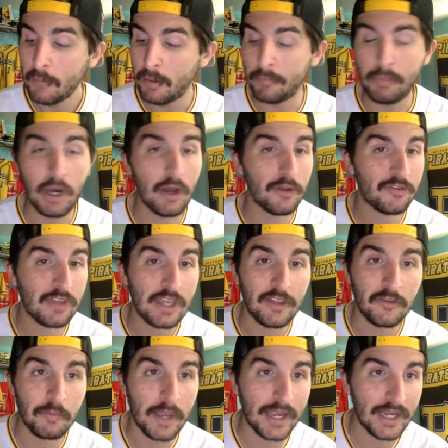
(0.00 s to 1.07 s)
But Paul
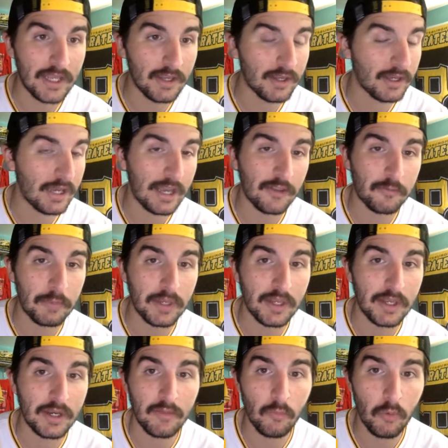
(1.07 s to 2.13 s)
Skenes' media has
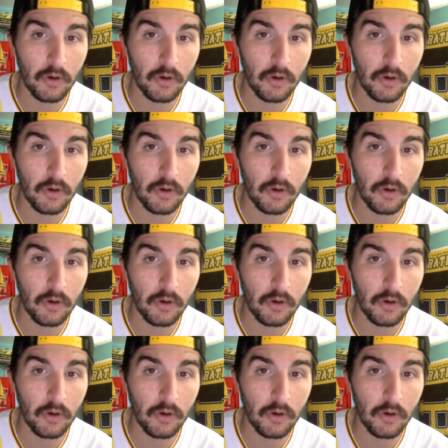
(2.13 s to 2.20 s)
been